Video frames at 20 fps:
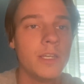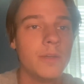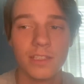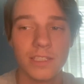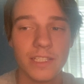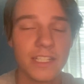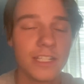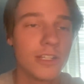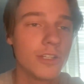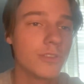
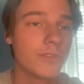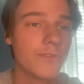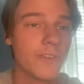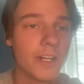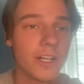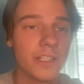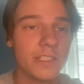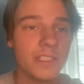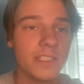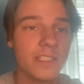Lingo's
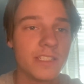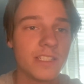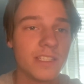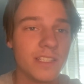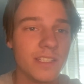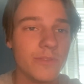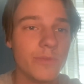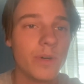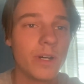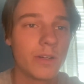very
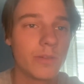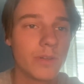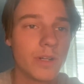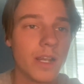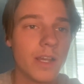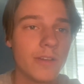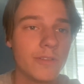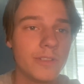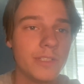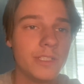decently
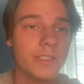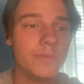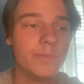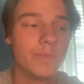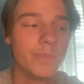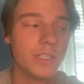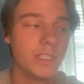well-rounded,